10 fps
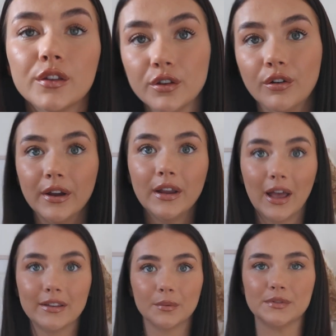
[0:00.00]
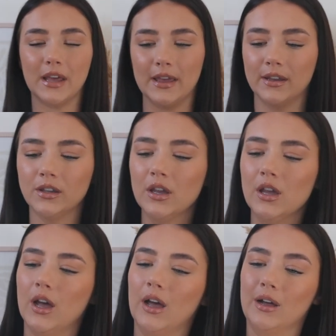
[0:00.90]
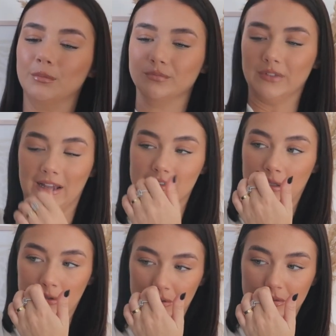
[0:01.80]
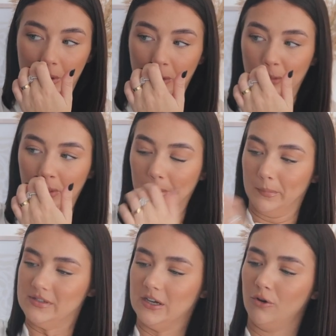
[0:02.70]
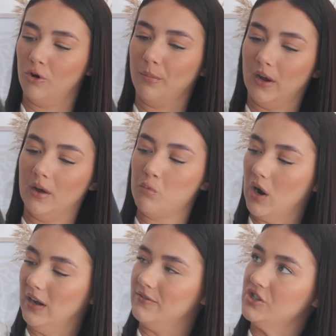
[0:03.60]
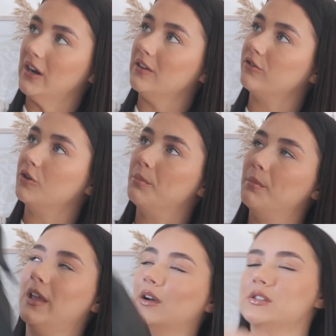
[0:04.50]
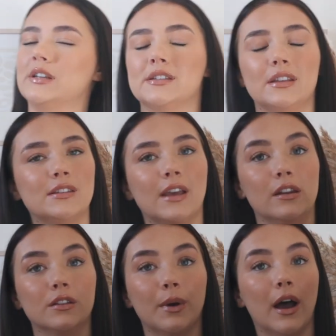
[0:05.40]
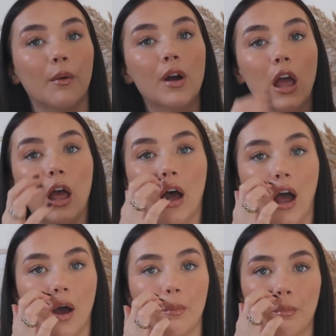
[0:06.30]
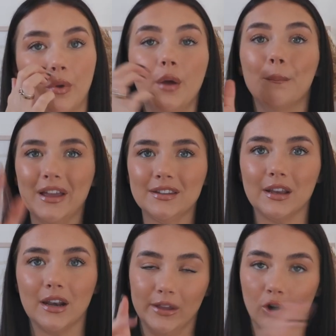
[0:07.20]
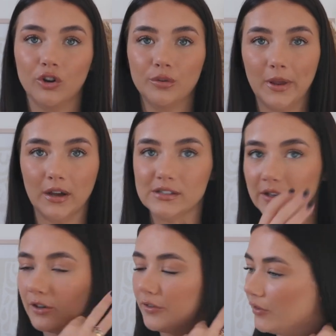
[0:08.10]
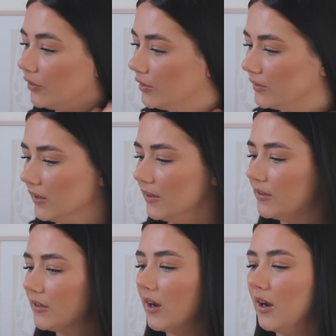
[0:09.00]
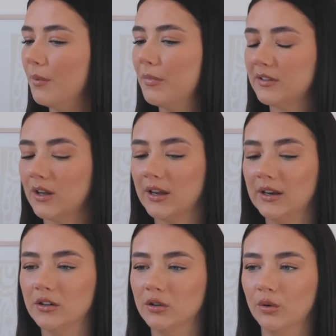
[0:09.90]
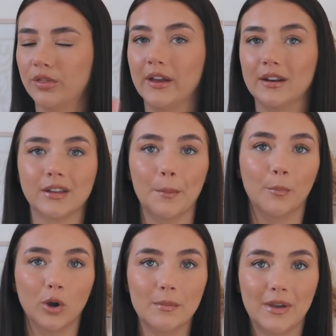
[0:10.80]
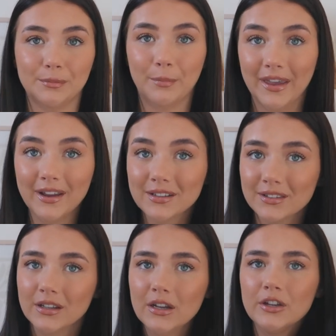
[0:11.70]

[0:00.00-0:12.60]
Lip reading: Sorry, as I was saying, yeah, it's such a soft material. My white leather jacket from PRT is insane as well. Basically, on PRT, I don't know if you've noticed, there's like a little thing, it's like Molly Mae's picks.